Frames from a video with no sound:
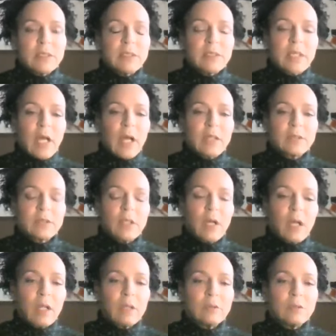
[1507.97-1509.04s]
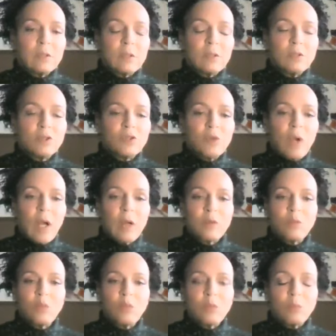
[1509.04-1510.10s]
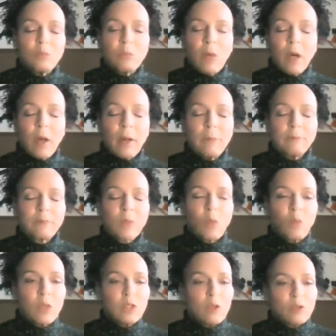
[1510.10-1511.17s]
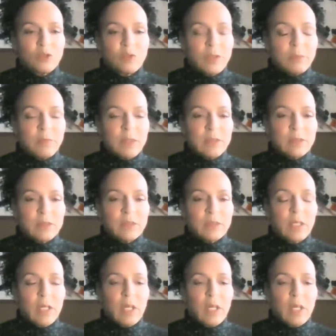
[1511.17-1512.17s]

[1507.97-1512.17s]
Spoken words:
It's got Lutron window treatments